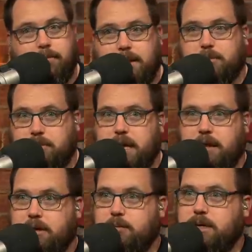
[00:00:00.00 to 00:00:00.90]
but the
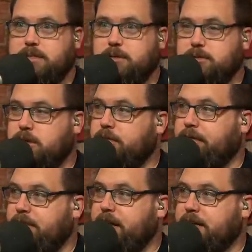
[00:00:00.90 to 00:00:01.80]
reality was he was good
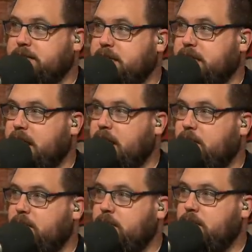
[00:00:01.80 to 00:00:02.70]
for fantasy, and
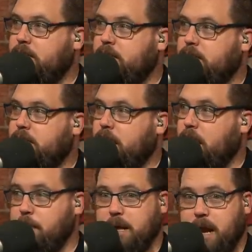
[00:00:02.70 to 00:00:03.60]
now uh,
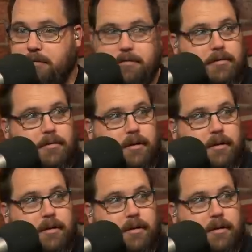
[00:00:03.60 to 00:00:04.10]
He's I mean, disappeared.